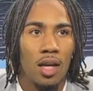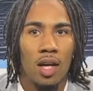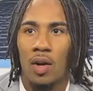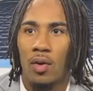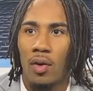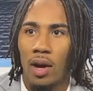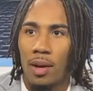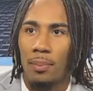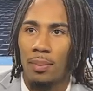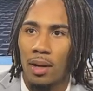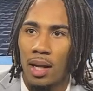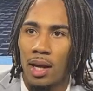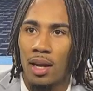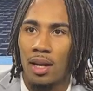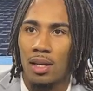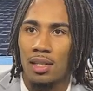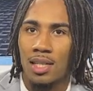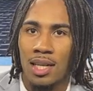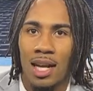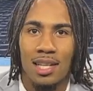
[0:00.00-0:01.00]
great
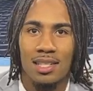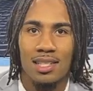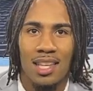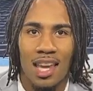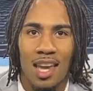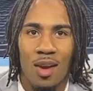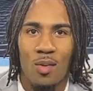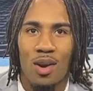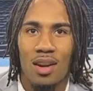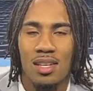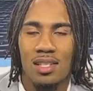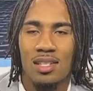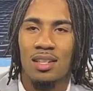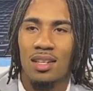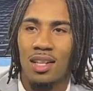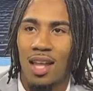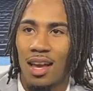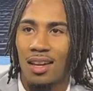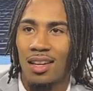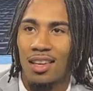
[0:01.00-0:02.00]
players, and I just can't wait to see
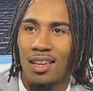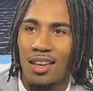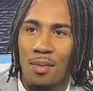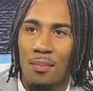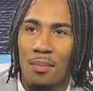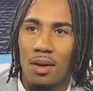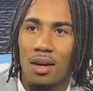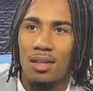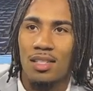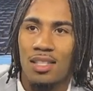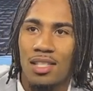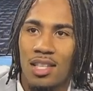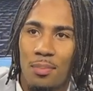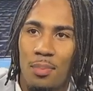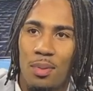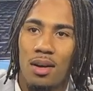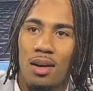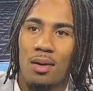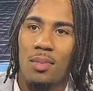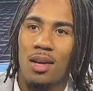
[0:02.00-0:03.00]
the young bucks
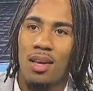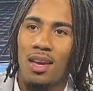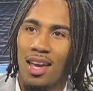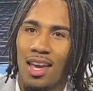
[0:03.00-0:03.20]
step up